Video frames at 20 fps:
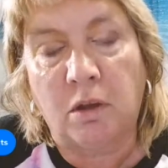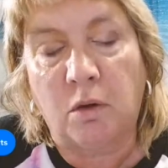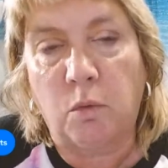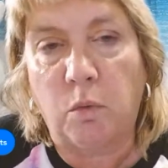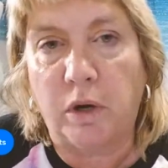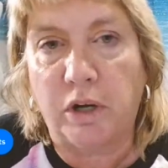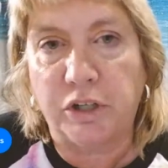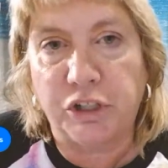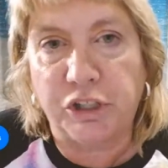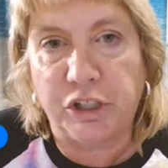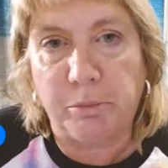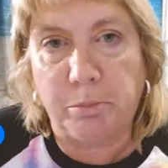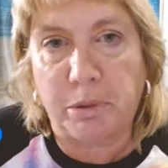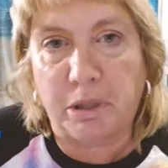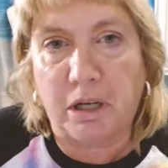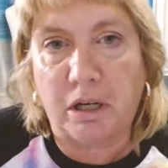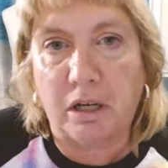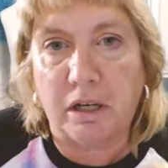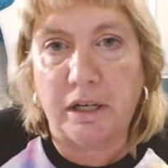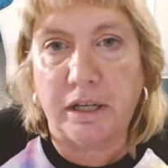where she
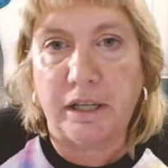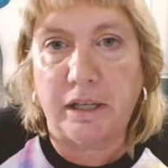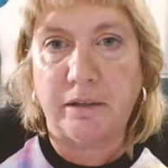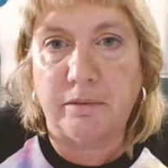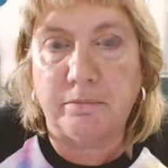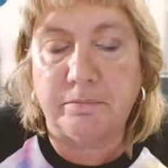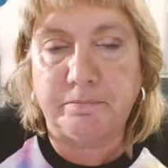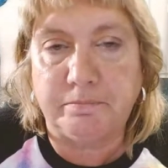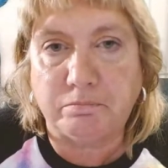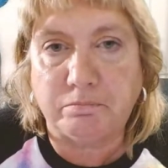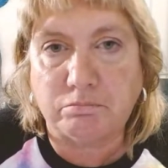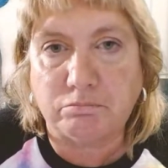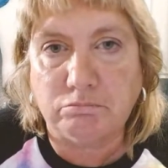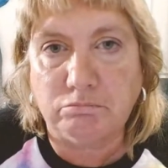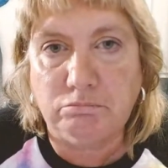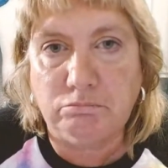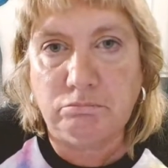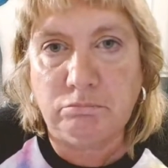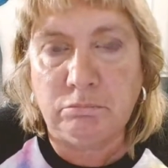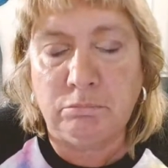bought it.
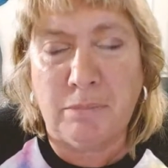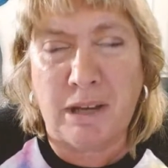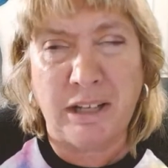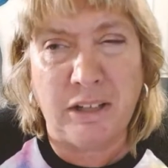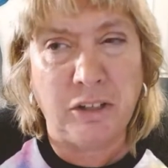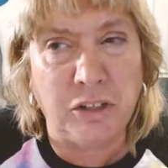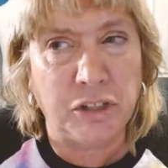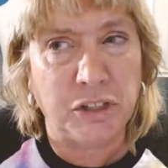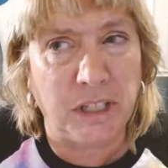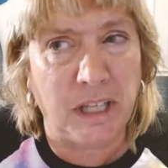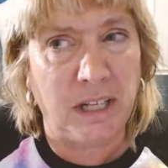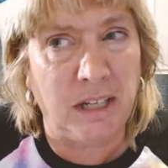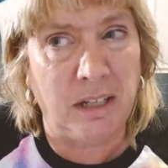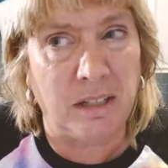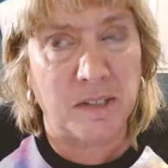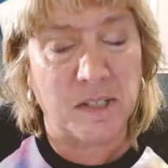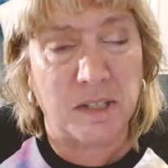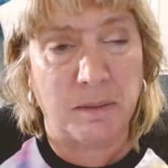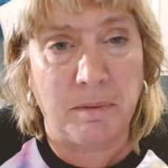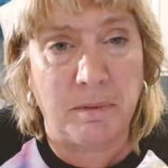My understanding
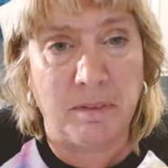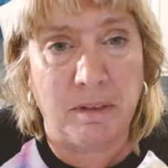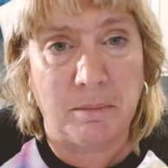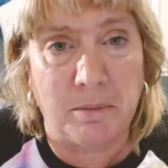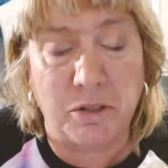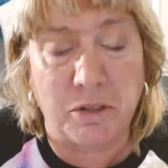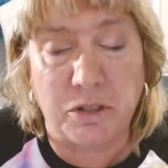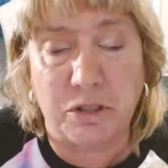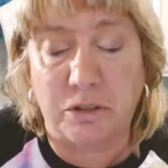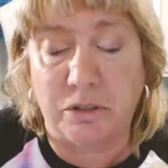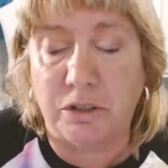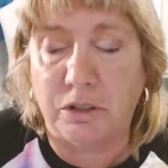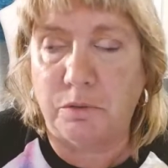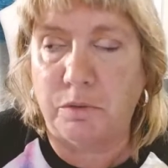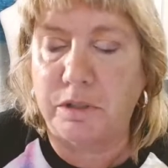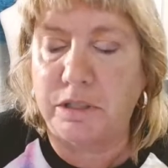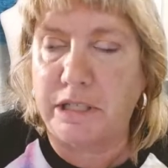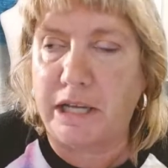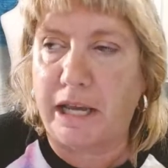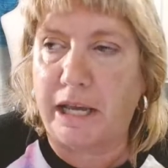is some of them are still new
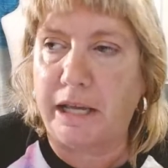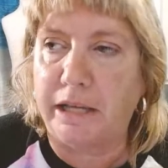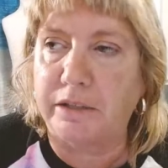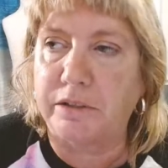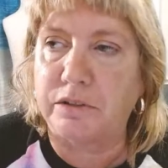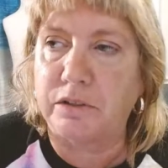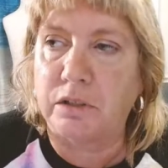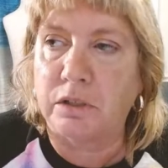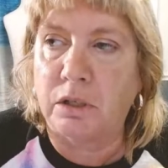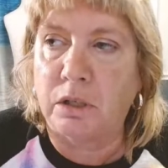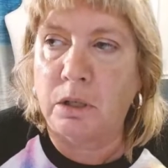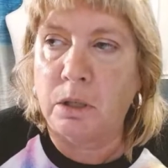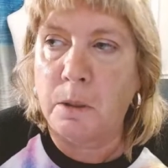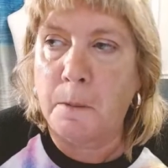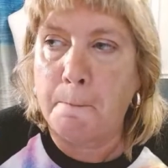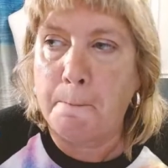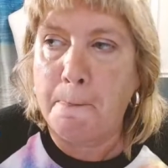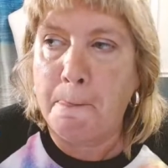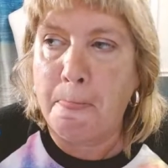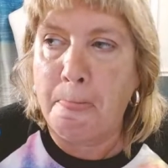with tags.
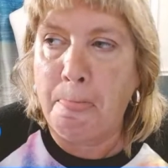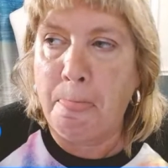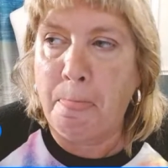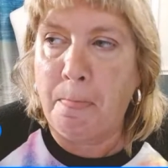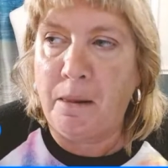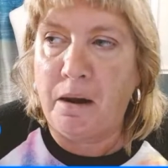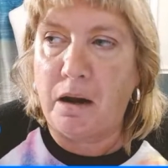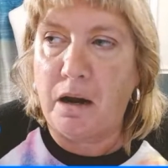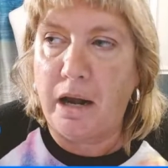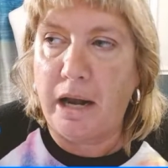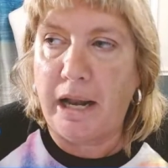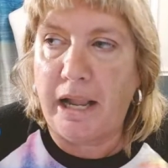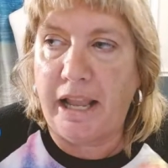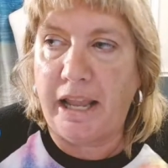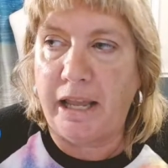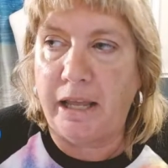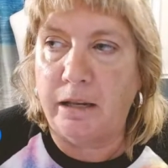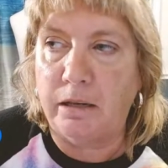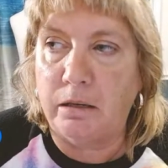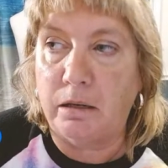
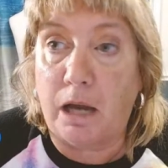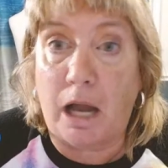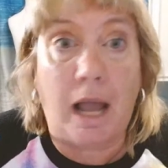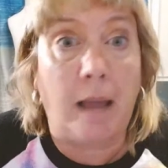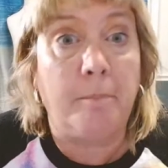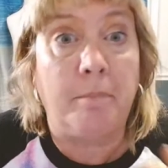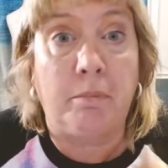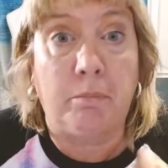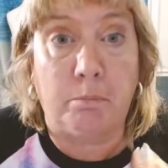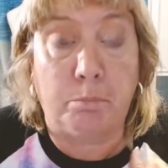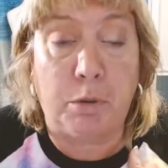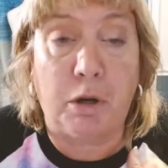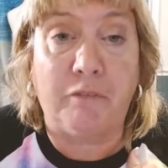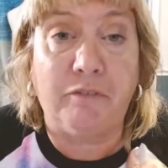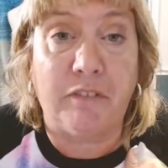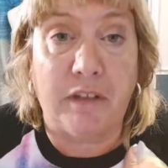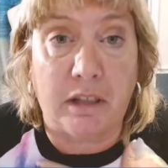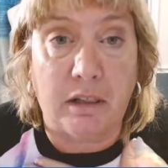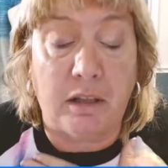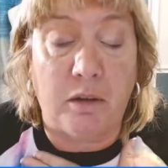And I'm
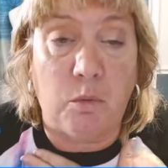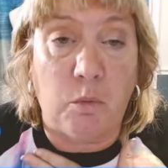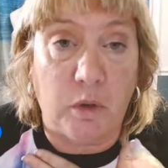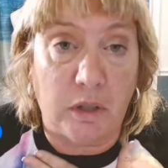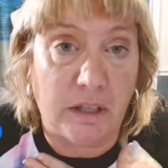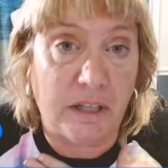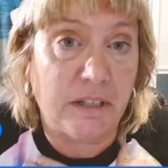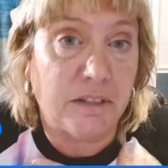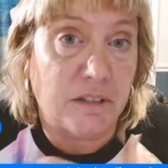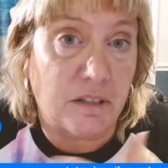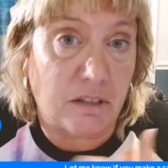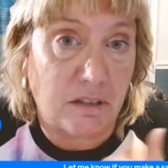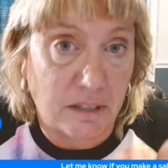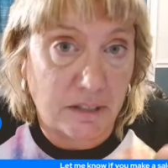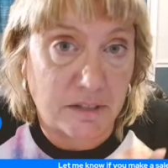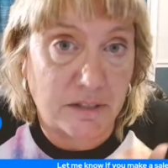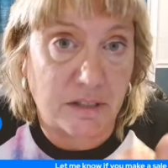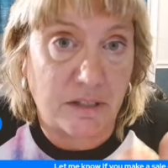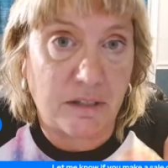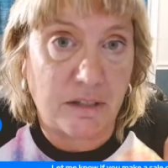perfectly willing to
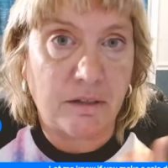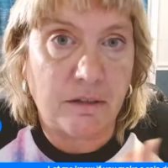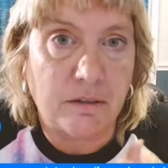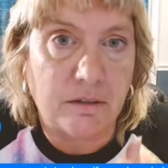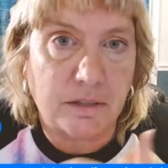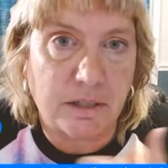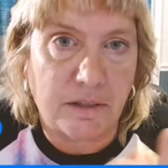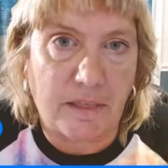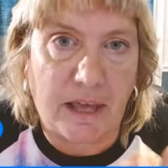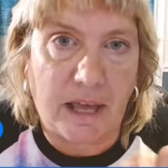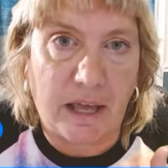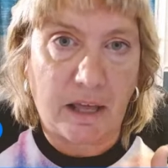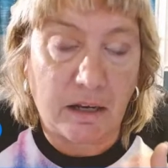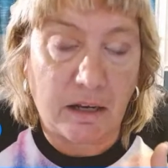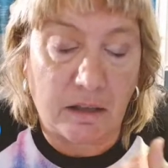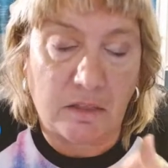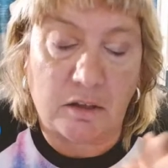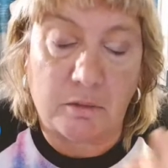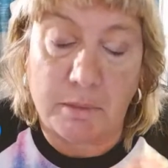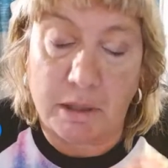listen to that.
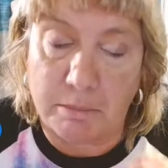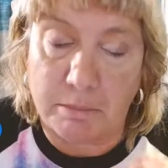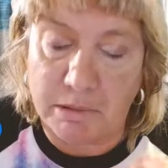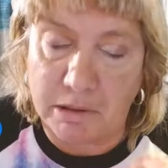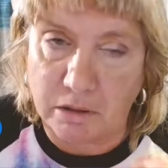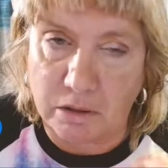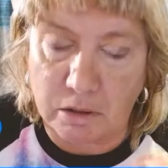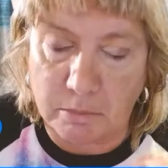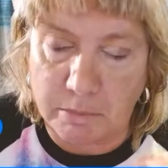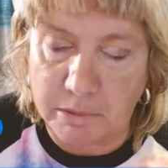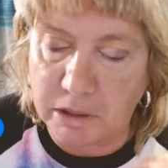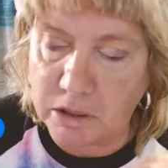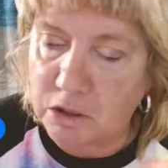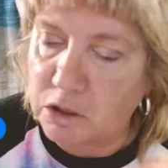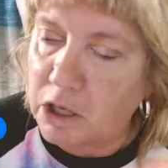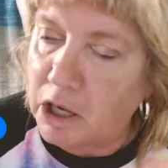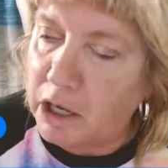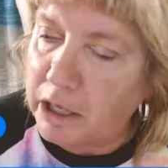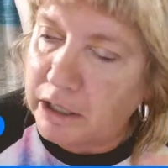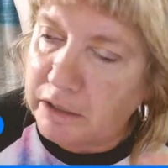And there may be a little bit of
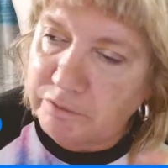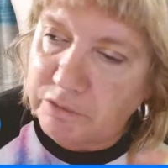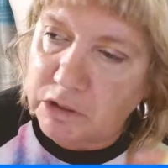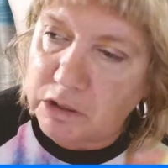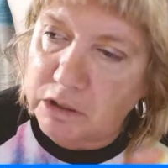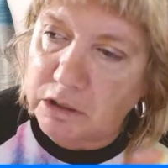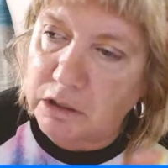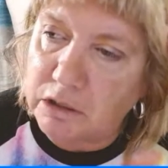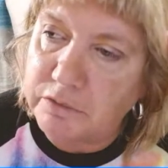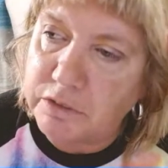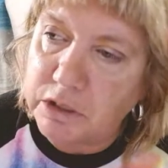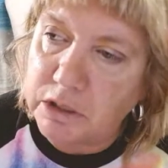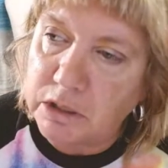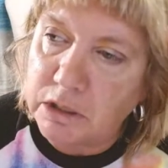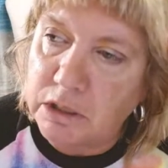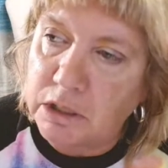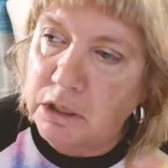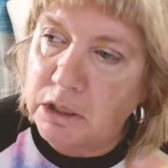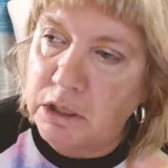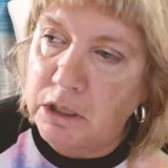crying involved.
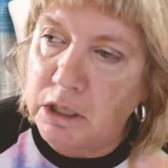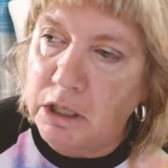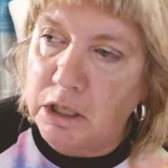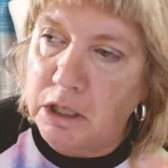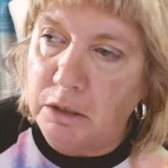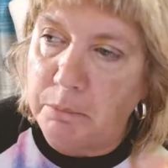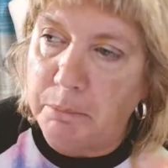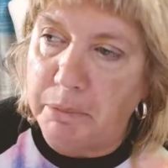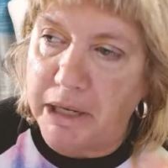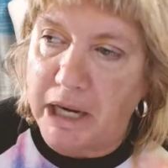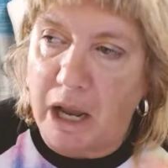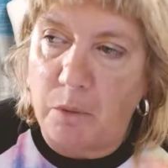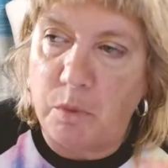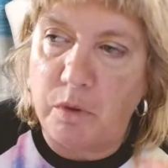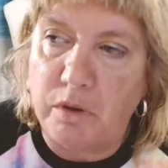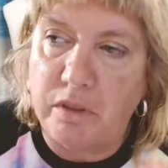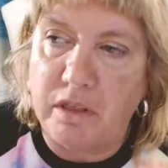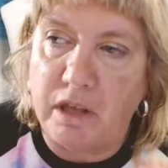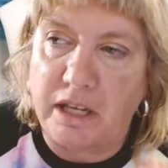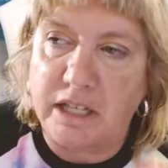But I
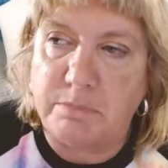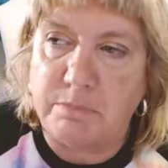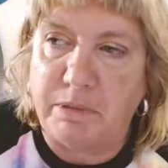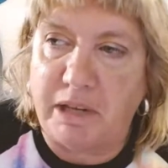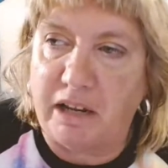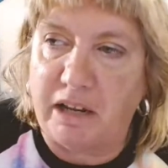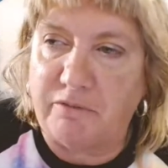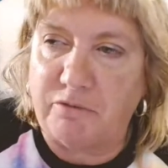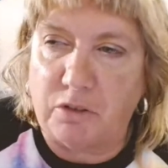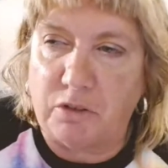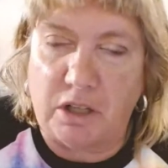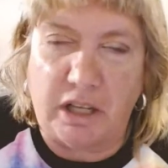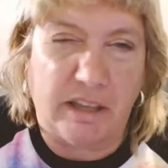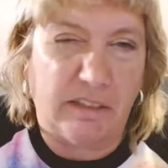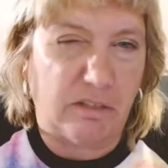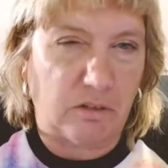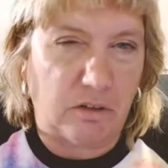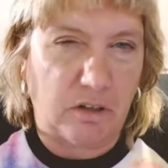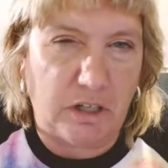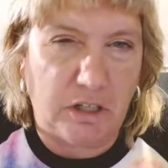would expect for
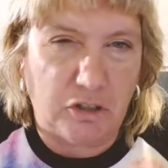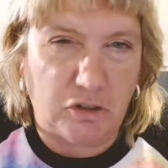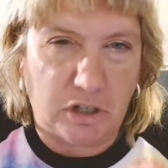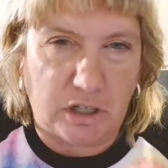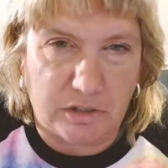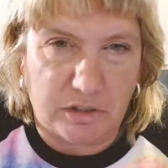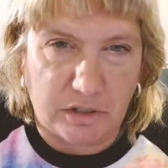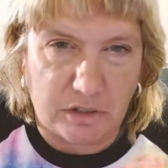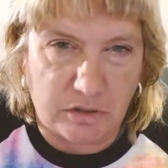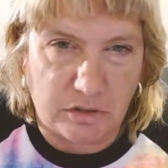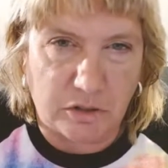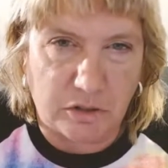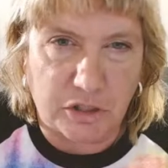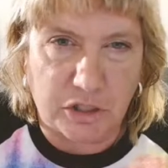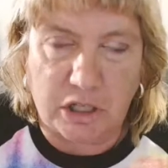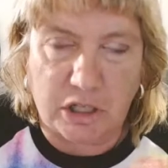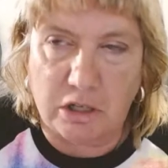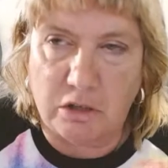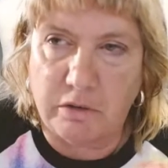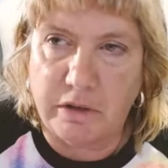like thirty dresses or
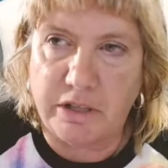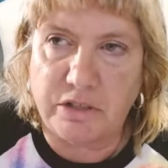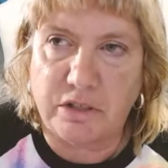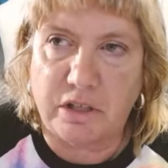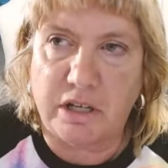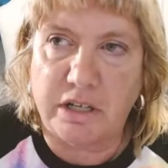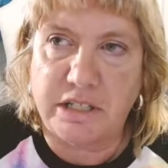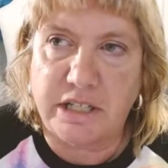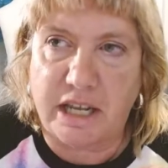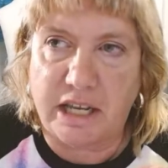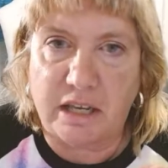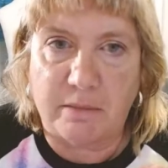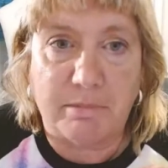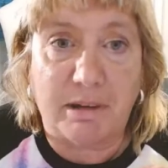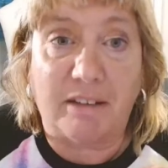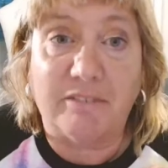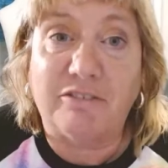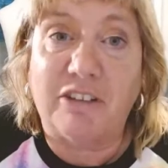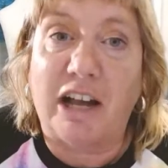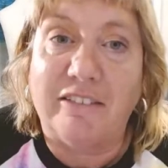so, it's going to take
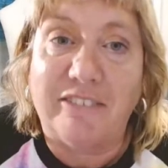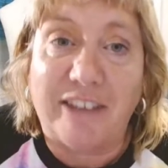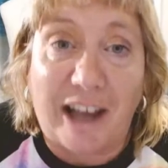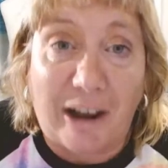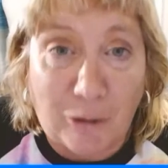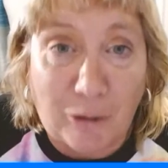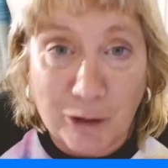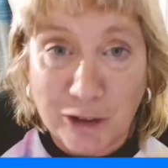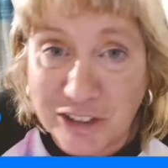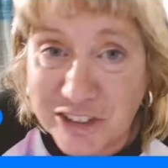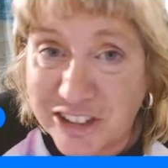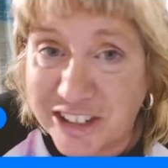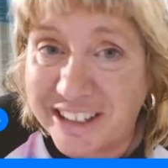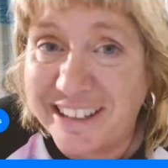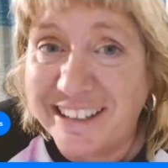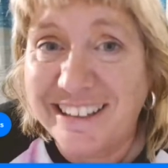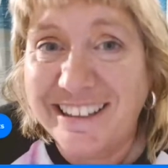about five hours.